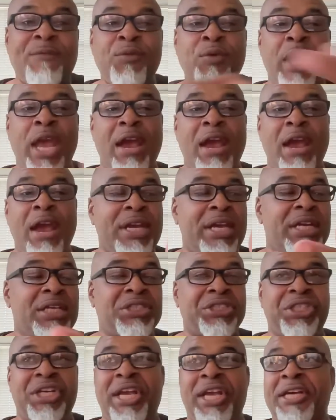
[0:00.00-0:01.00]
If you ever
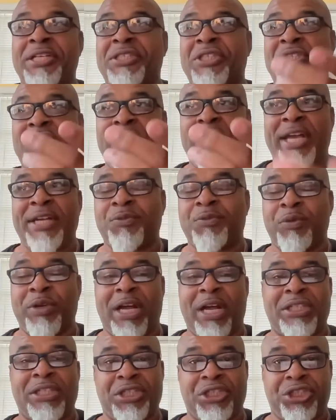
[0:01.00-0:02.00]
get a chance to taste
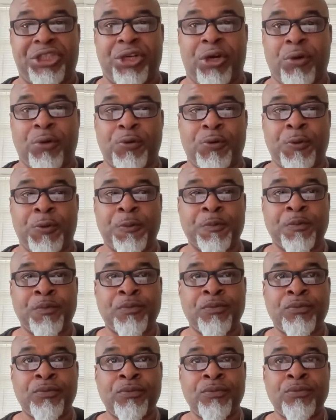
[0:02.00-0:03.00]
what I just showed you,
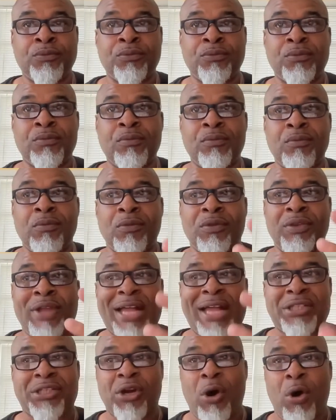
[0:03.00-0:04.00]

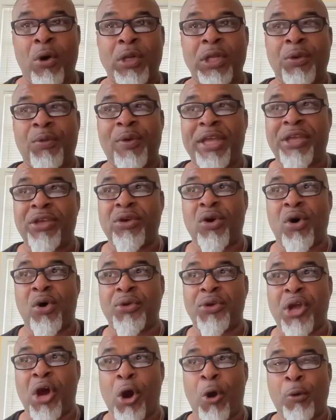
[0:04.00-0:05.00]
that's the only way you're
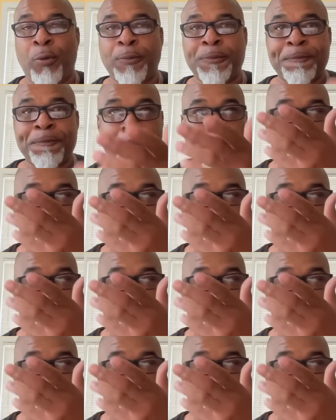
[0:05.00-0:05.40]
going to know